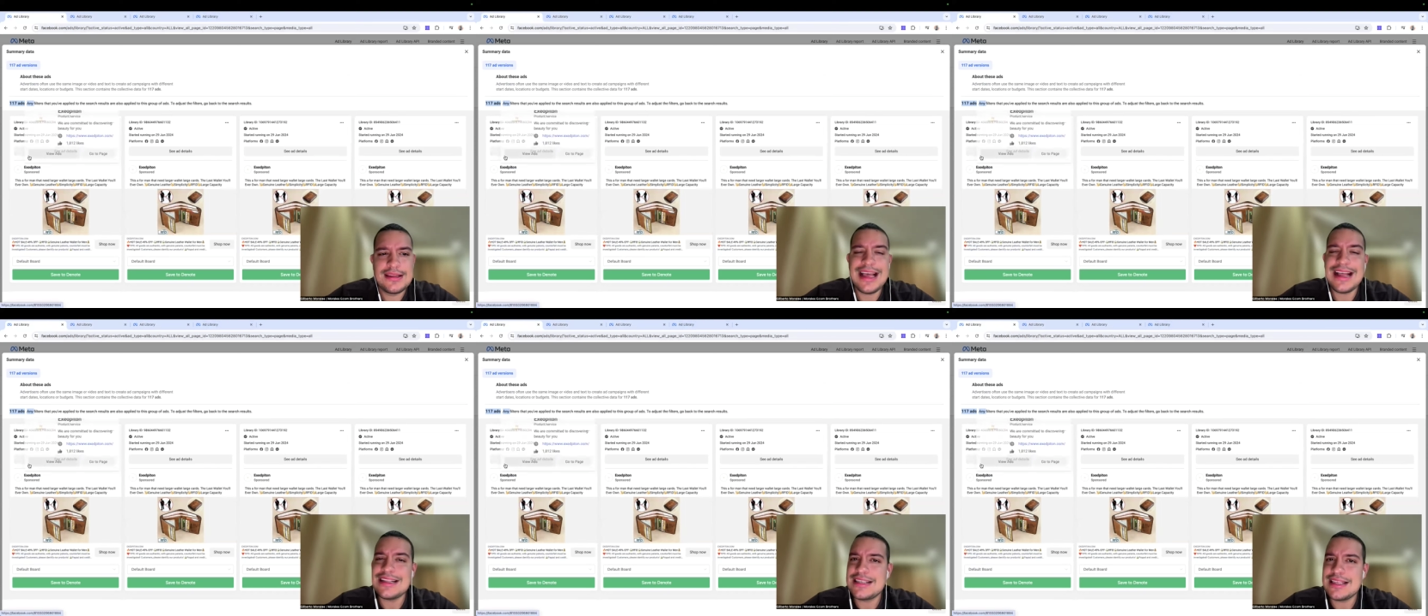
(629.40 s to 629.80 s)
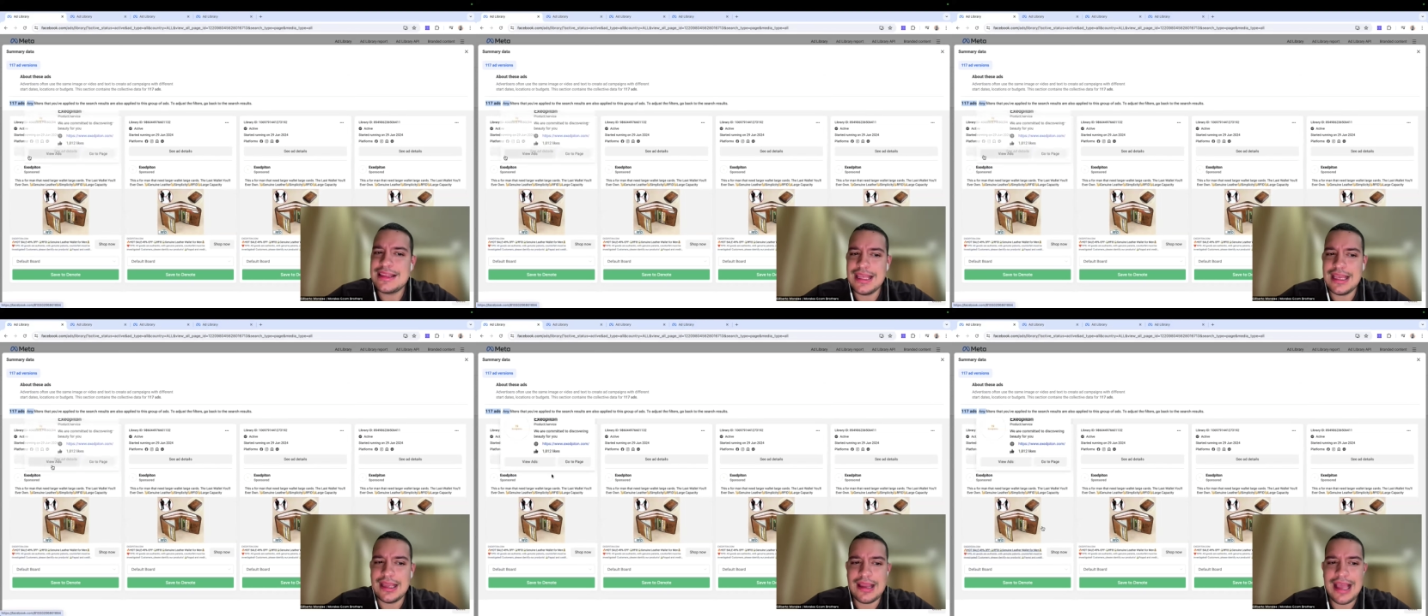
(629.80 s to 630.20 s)
that's the
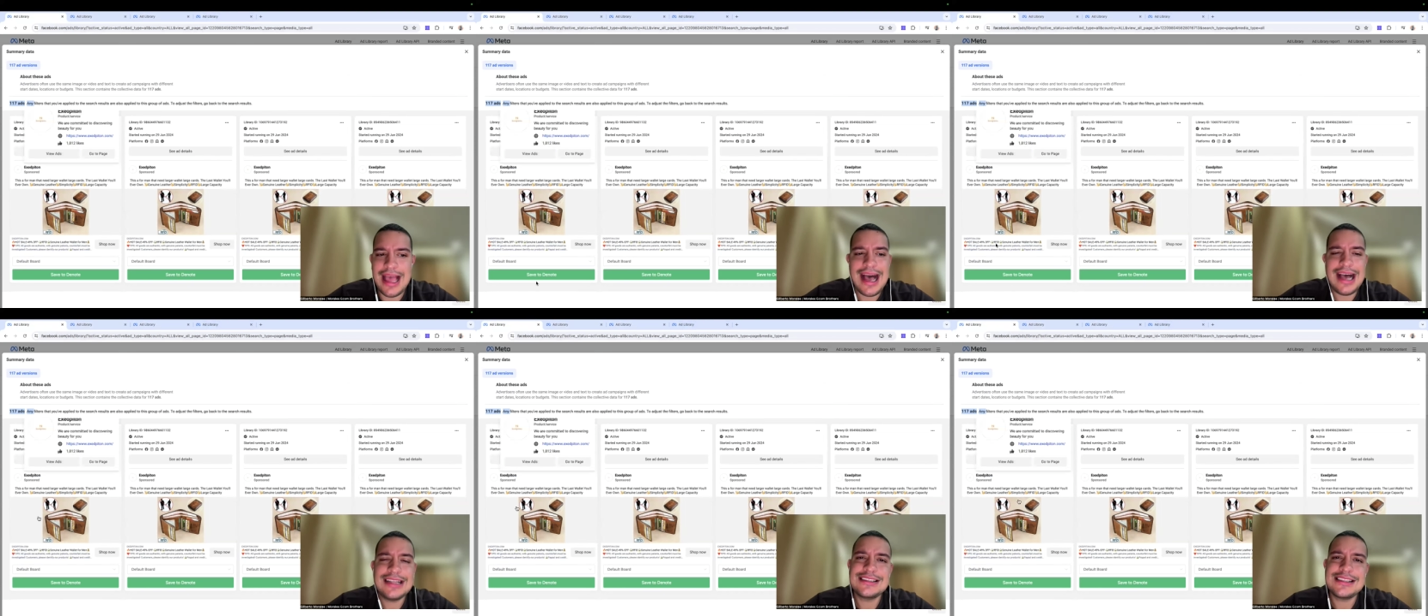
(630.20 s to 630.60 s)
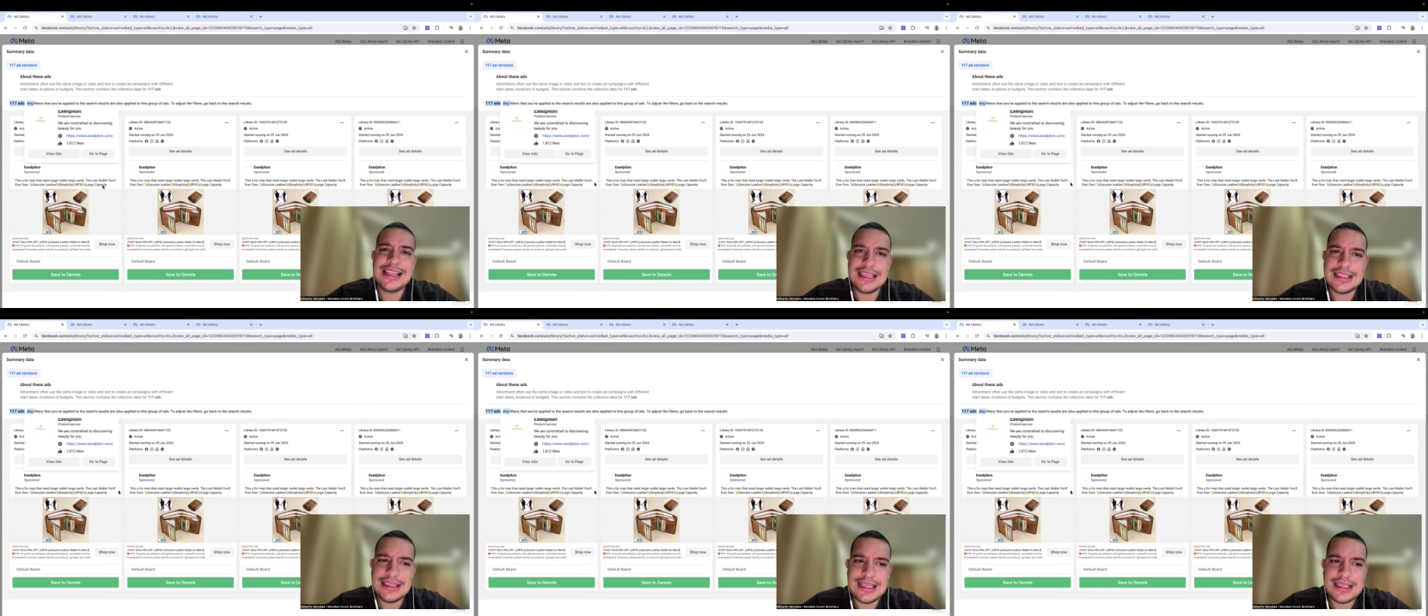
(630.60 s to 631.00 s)
thing. Ads
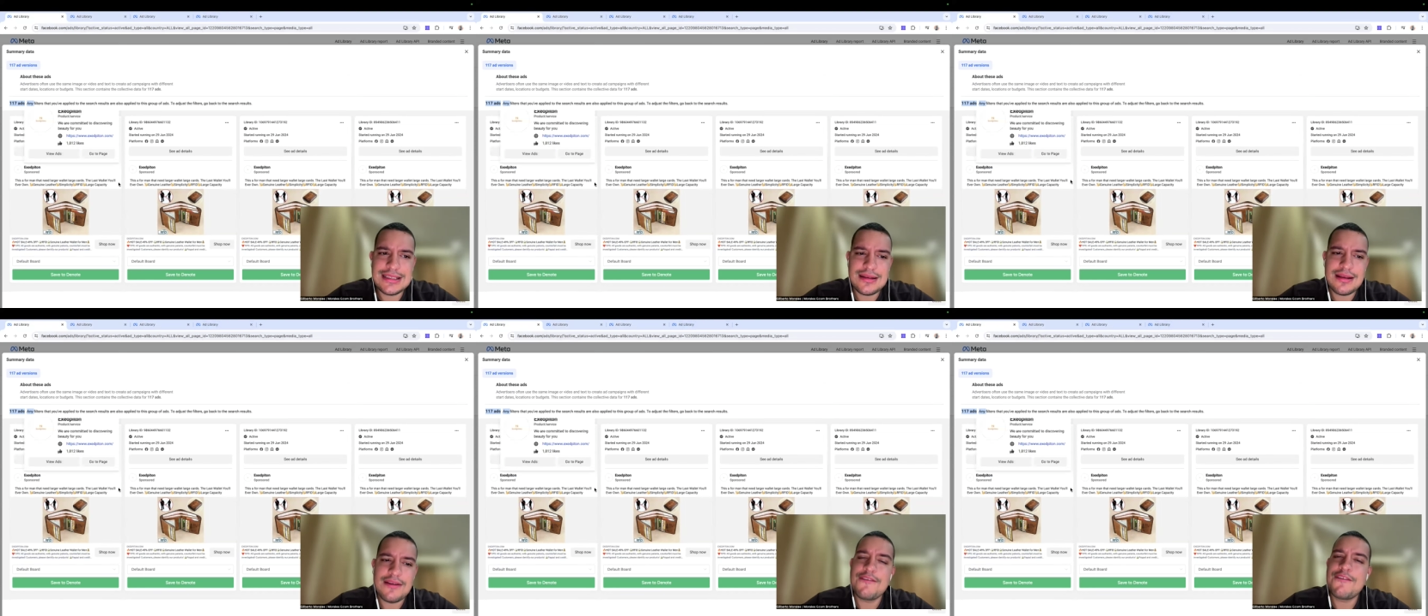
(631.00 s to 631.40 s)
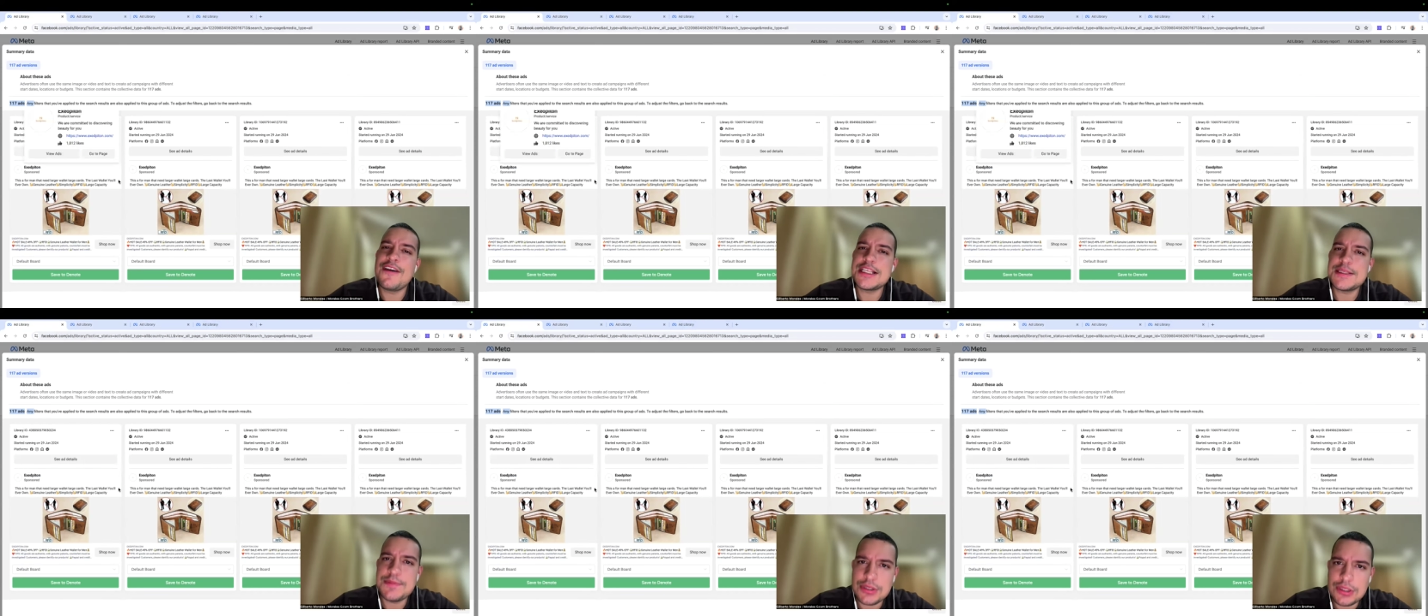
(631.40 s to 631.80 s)
like this,
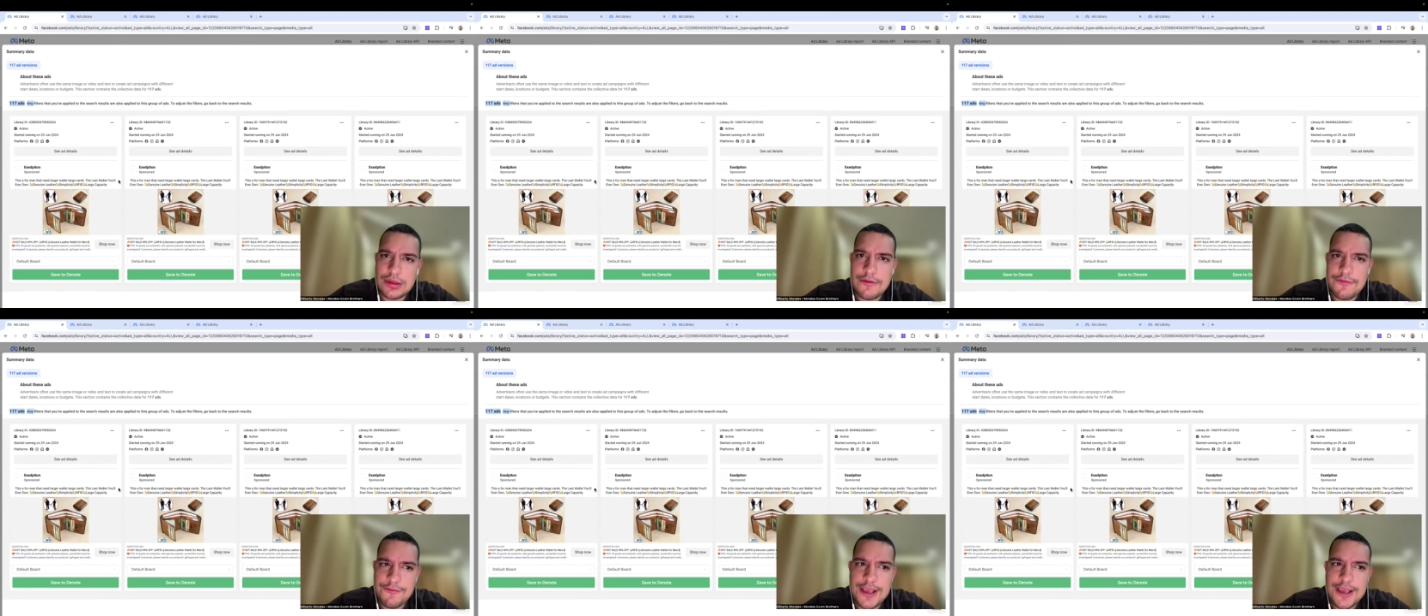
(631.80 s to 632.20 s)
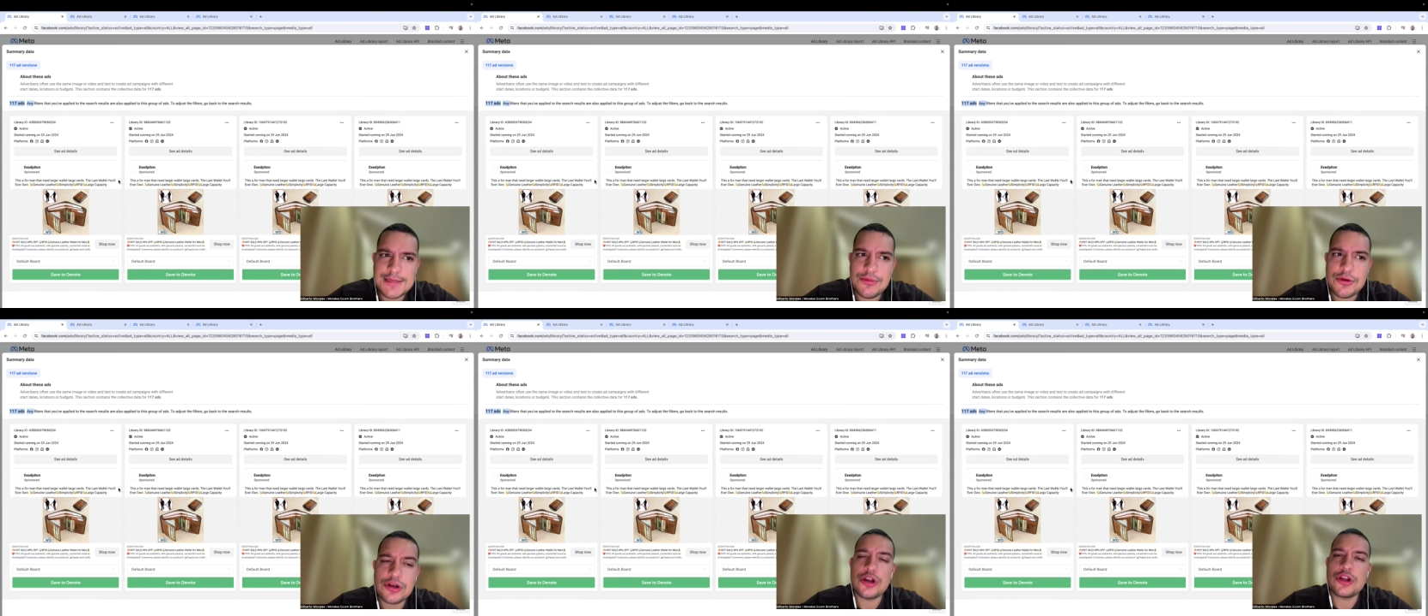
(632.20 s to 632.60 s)

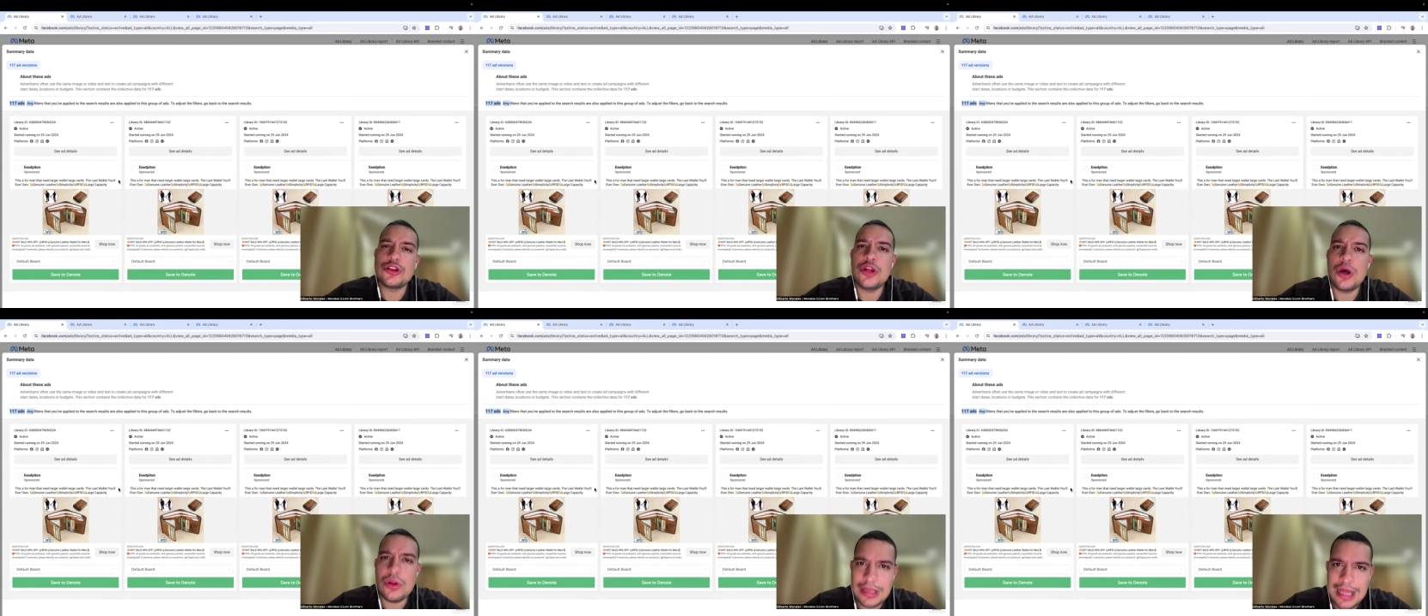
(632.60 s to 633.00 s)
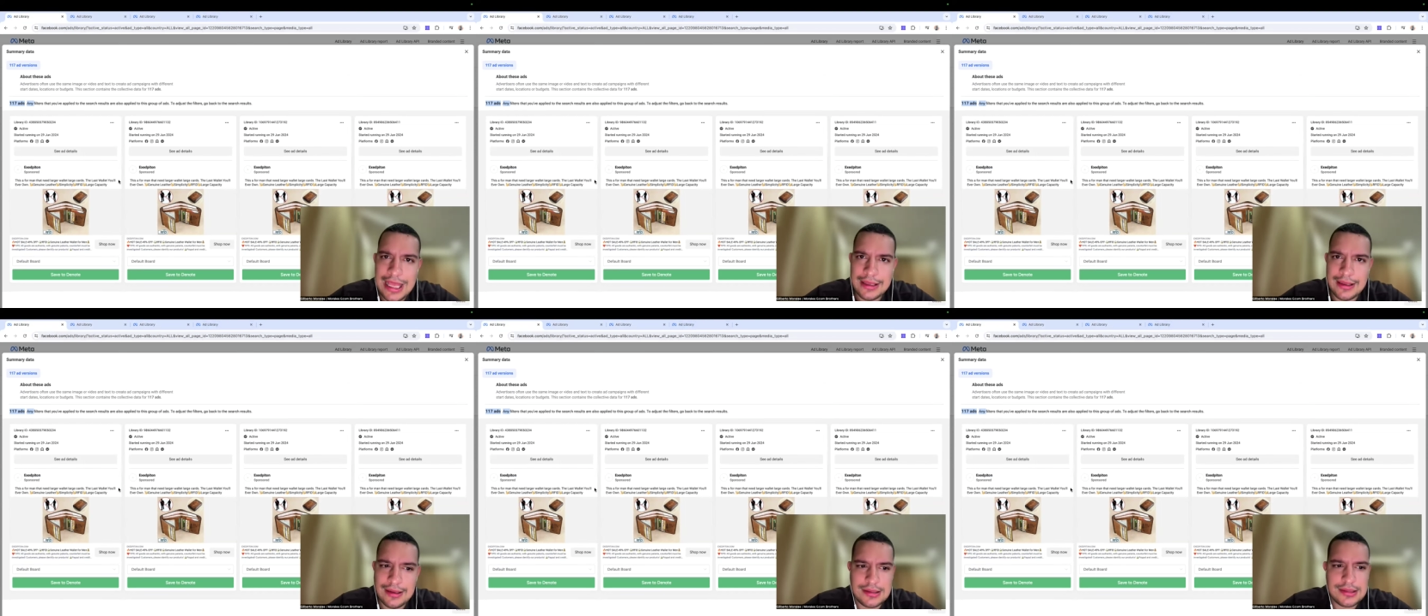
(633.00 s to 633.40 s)
Facebook don't
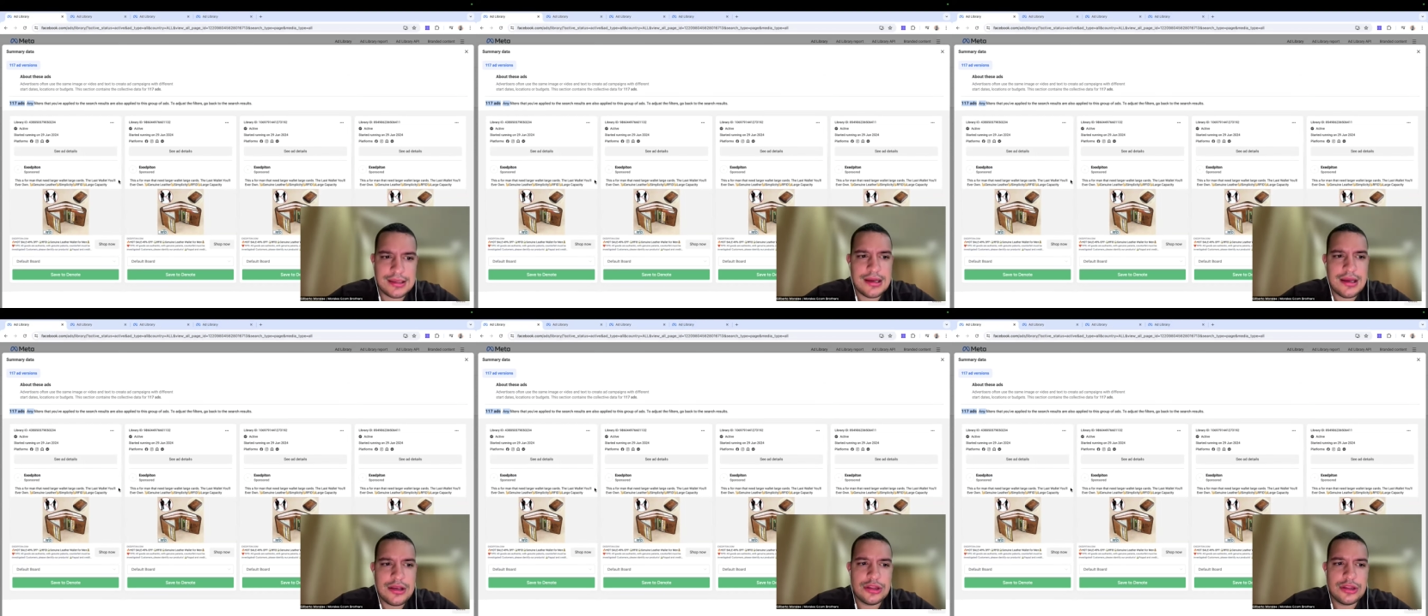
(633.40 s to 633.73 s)
like it.